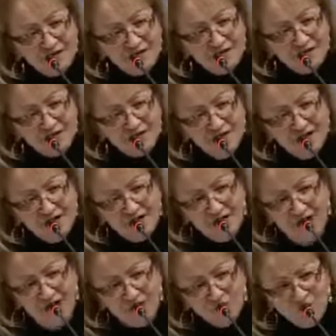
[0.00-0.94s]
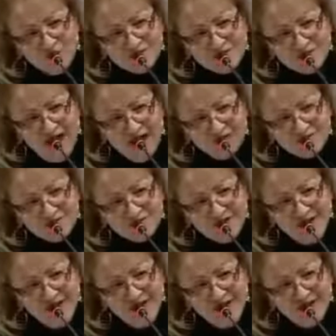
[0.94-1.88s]
that I was
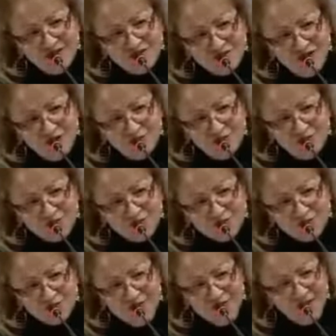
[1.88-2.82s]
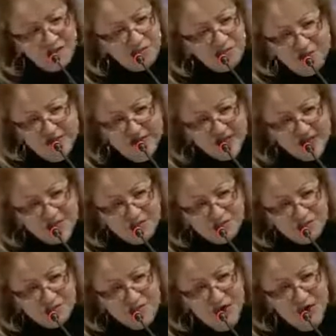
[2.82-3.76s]
outside chambers when I came back. It was
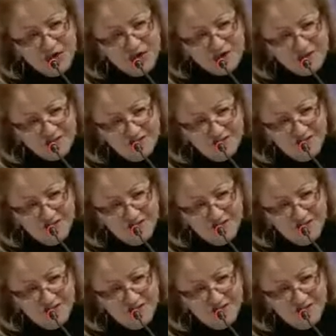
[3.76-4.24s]
gone. He